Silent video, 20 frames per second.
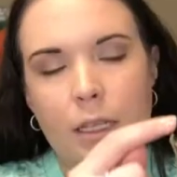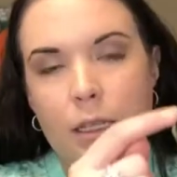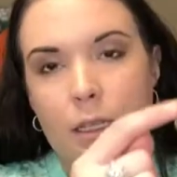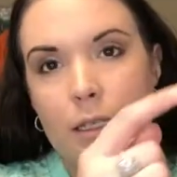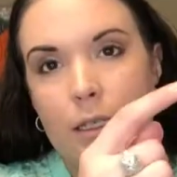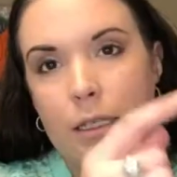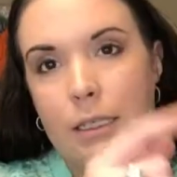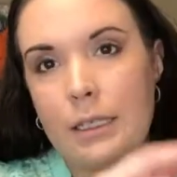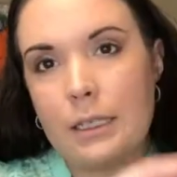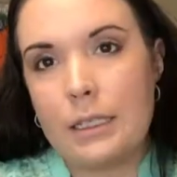
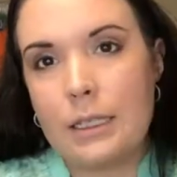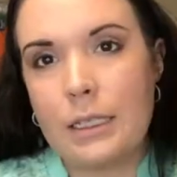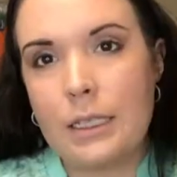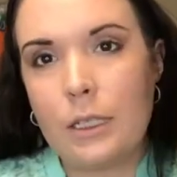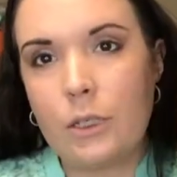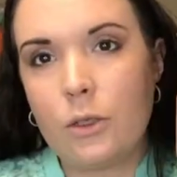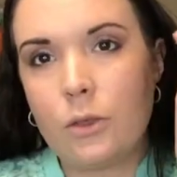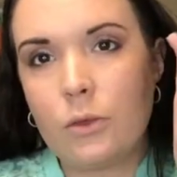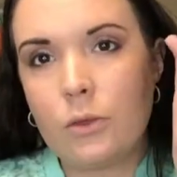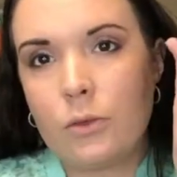This is
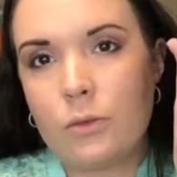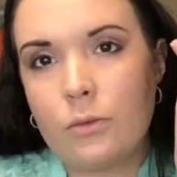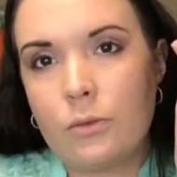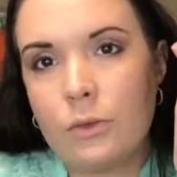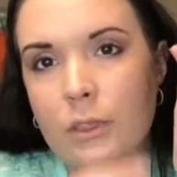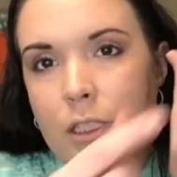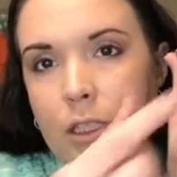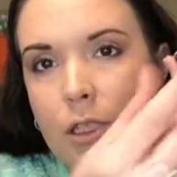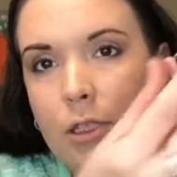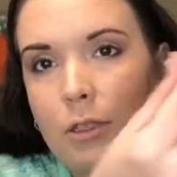still
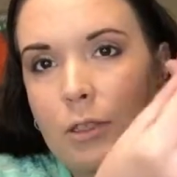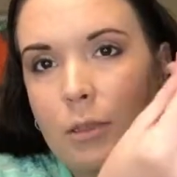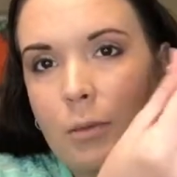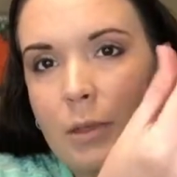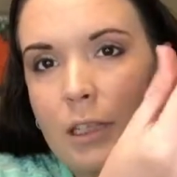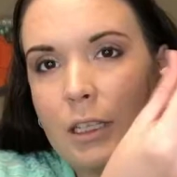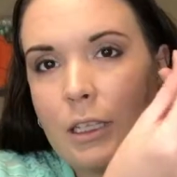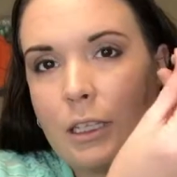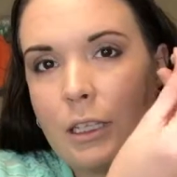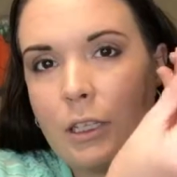this used to
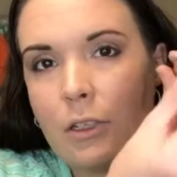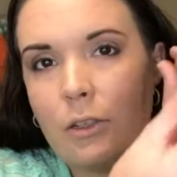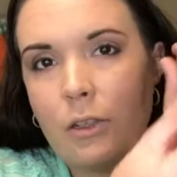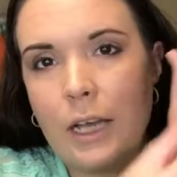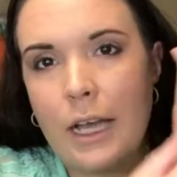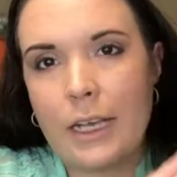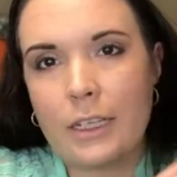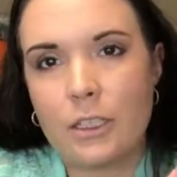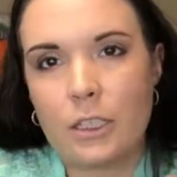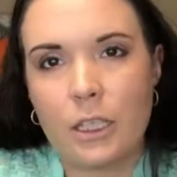the little
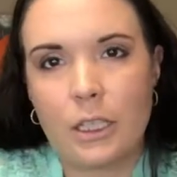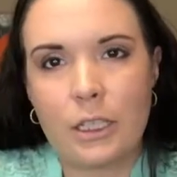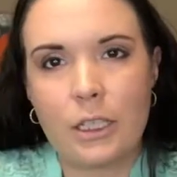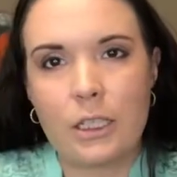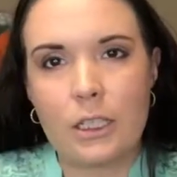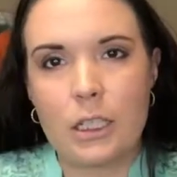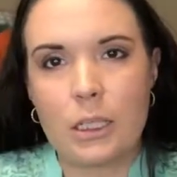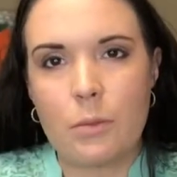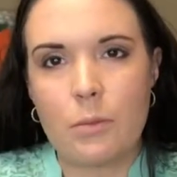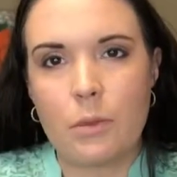lash thing.
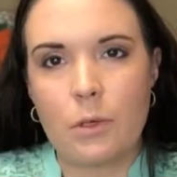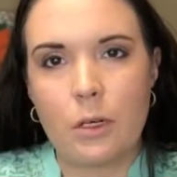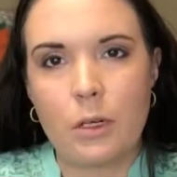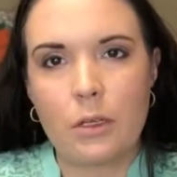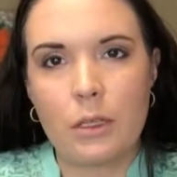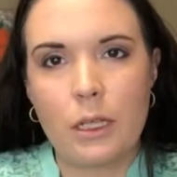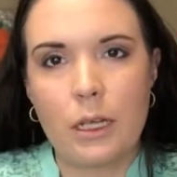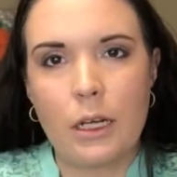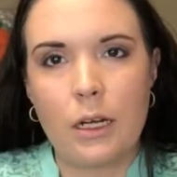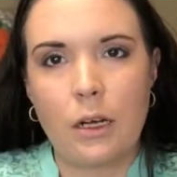I just
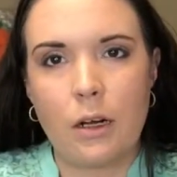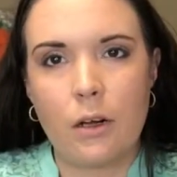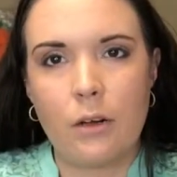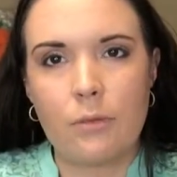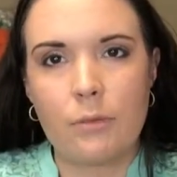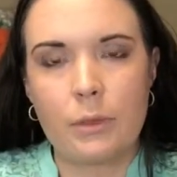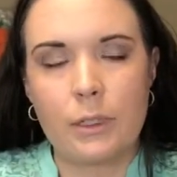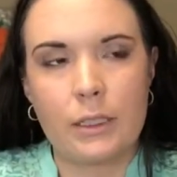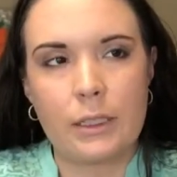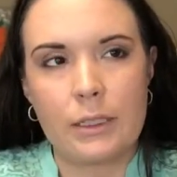broke that
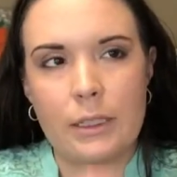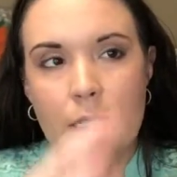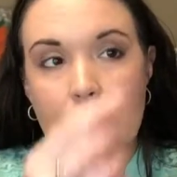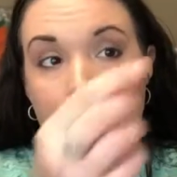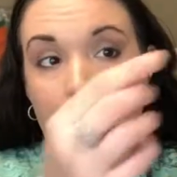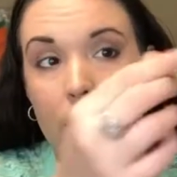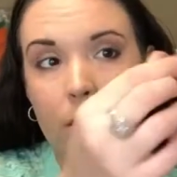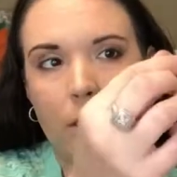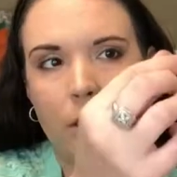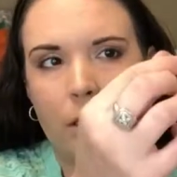off because I
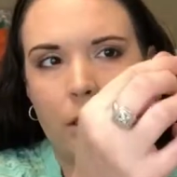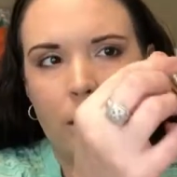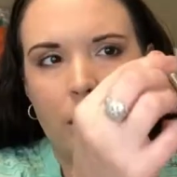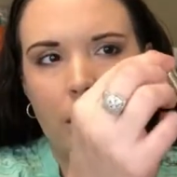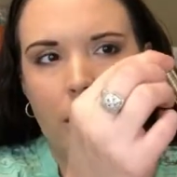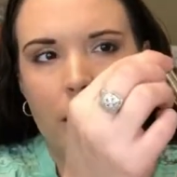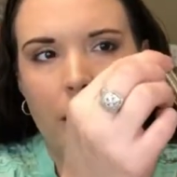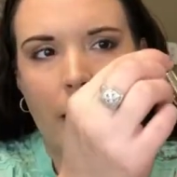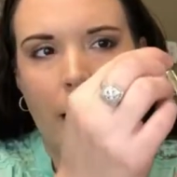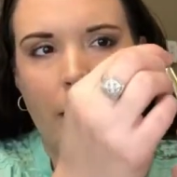couldn't get
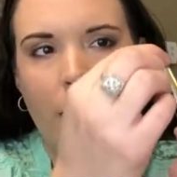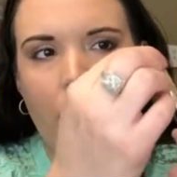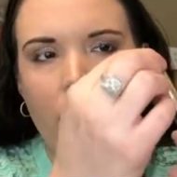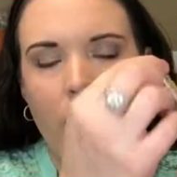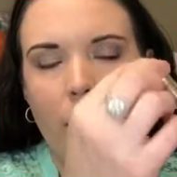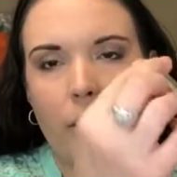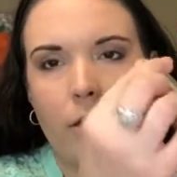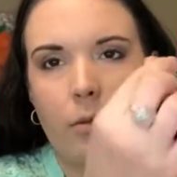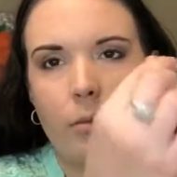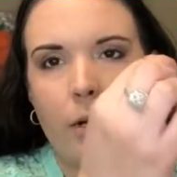this out,
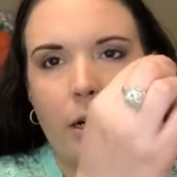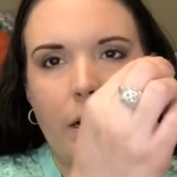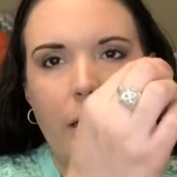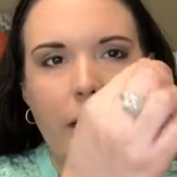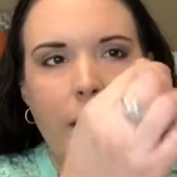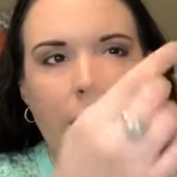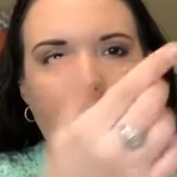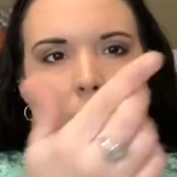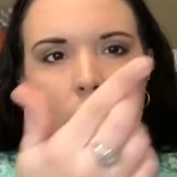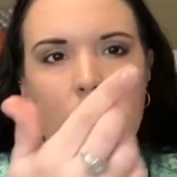like no matter
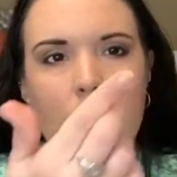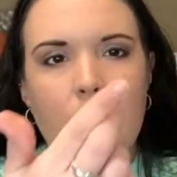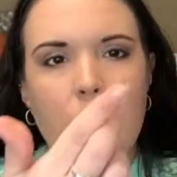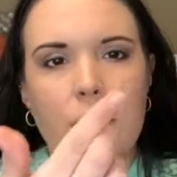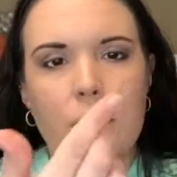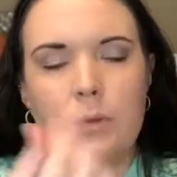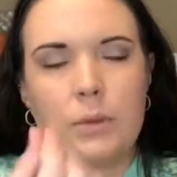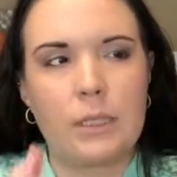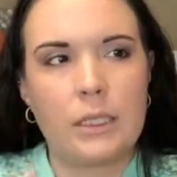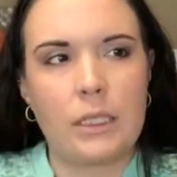how hard I
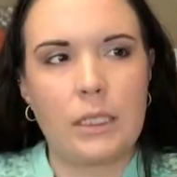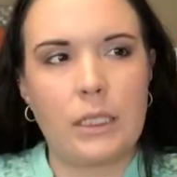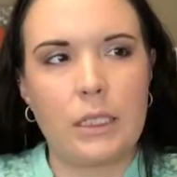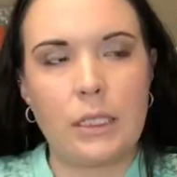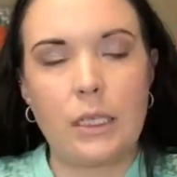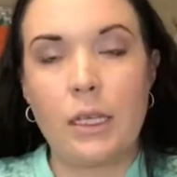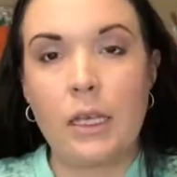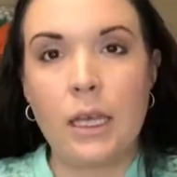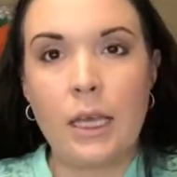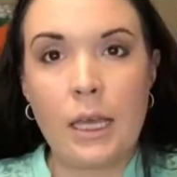twist
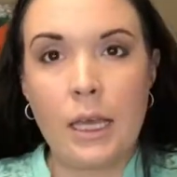it.